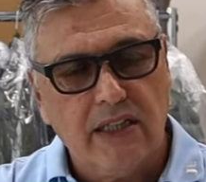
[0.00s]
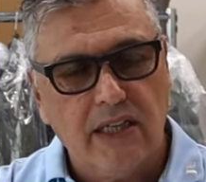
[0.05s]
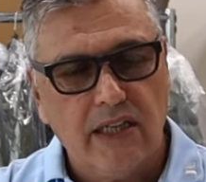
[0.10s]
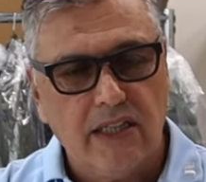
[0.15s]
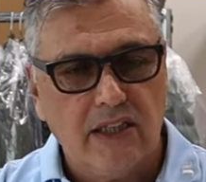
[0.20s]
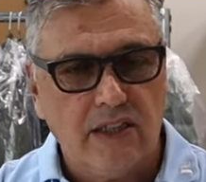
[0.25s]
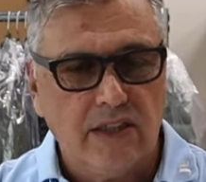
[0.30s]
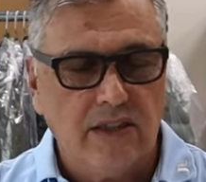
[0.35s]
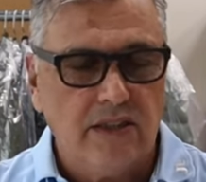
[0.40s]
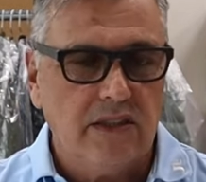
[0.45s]

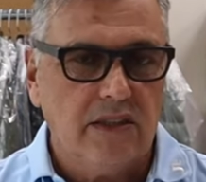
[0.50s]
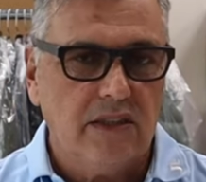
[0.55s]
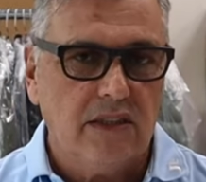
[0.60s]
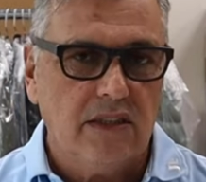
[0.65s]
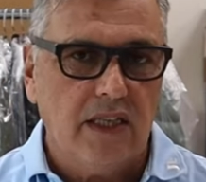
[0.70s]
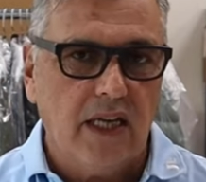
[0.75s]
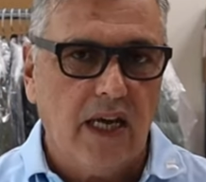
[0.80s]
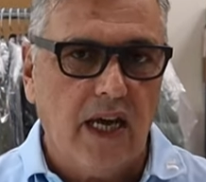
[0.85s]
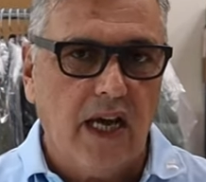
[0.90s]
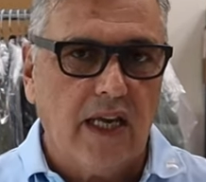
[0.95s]
I,
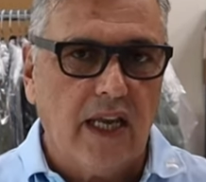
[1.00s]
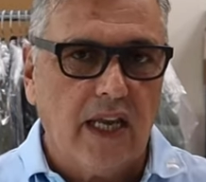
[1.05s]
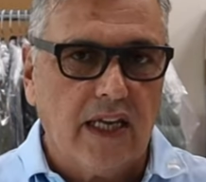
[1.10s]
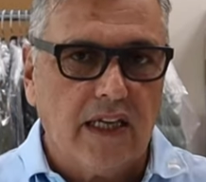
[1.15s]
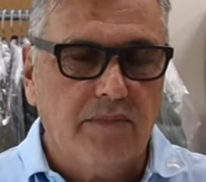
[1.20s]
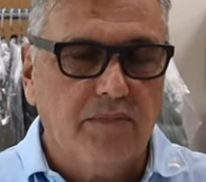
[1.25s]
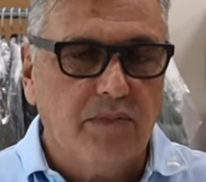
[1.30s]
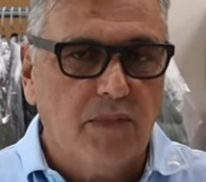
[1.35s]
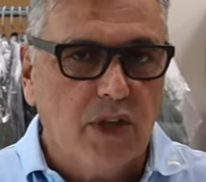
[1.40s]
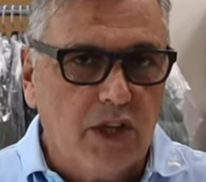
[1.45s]
I
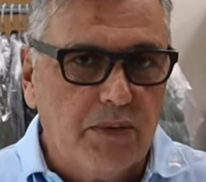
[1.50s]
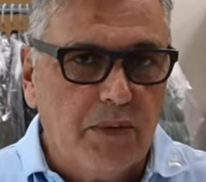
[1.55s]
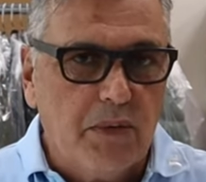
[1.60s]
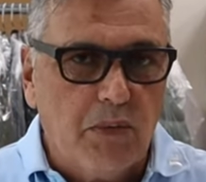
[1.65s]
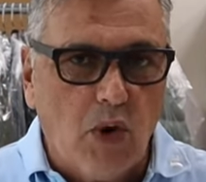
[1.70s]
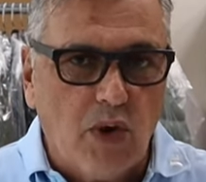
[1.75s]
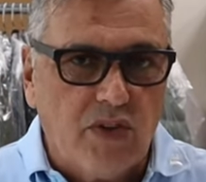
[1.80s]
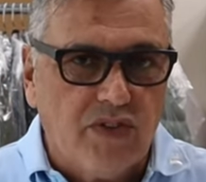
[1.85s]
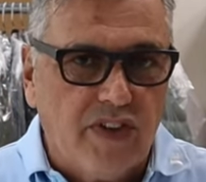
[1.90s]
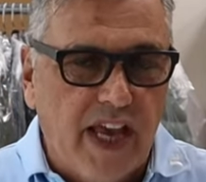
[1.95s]
like them a little bit
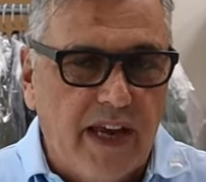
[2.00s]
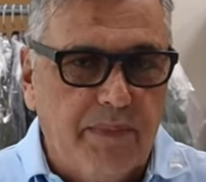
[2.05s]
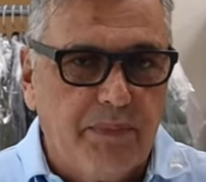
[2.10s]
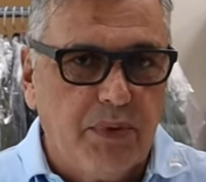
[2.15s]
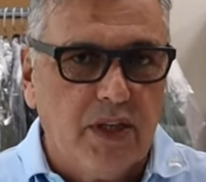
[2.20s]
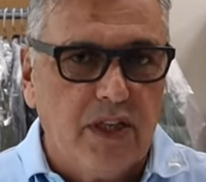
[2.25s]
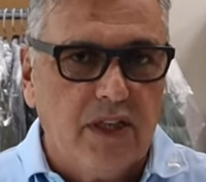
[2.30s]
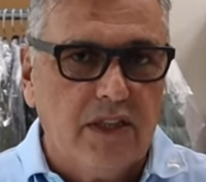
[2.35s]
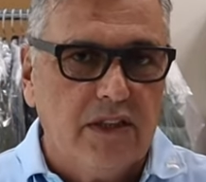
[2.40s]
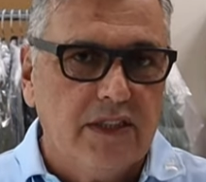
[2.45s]
more
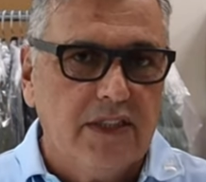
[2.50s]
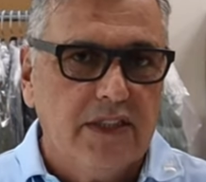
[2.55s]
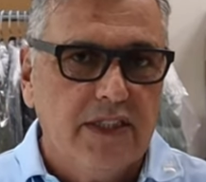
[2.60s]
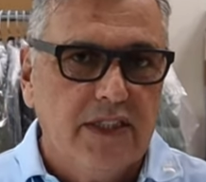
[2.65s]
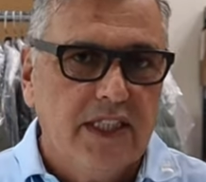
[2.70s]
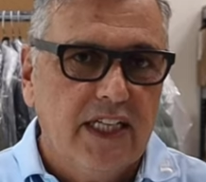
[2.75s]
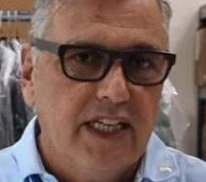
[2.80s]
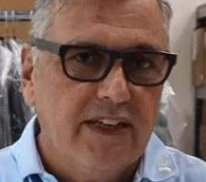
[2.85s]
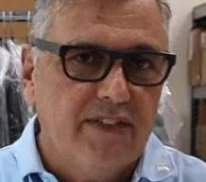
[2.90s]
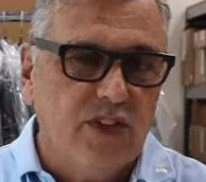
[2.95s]
tapered,
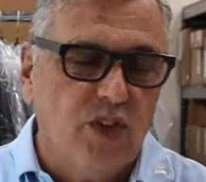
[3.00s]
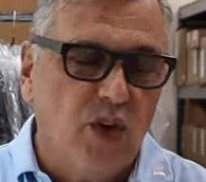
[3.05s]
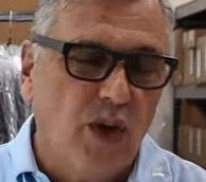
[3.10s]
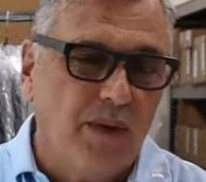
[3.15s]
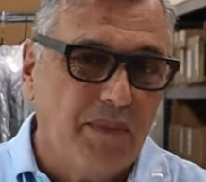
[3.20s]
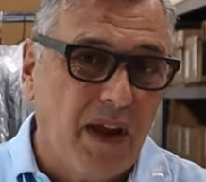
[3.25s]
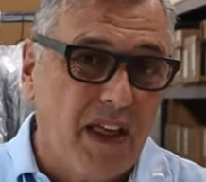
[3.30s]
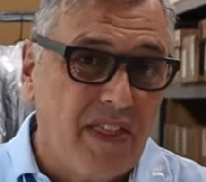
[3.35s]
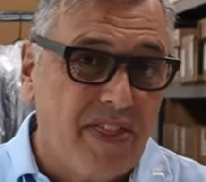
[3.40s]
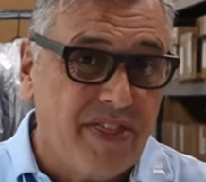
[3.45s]
even though
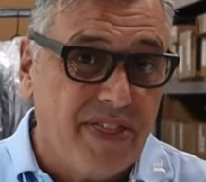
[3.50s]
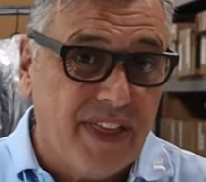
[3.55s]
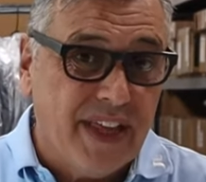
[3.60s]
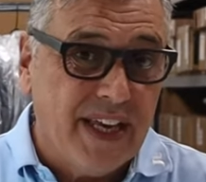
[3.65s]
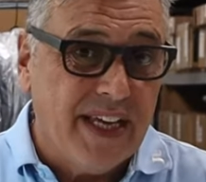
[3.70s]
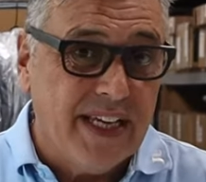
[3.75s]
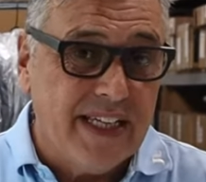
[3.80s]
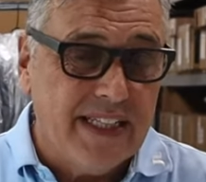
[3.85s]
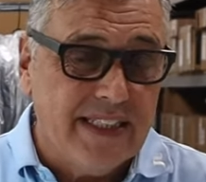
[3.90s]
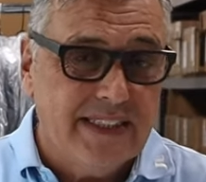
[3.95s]
I'm not
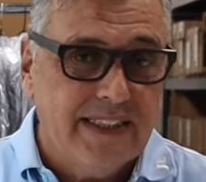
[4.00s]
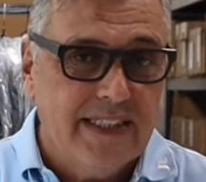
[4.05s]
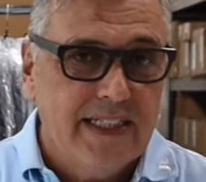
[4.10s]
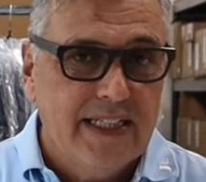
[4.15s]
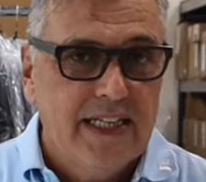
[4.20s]
thin.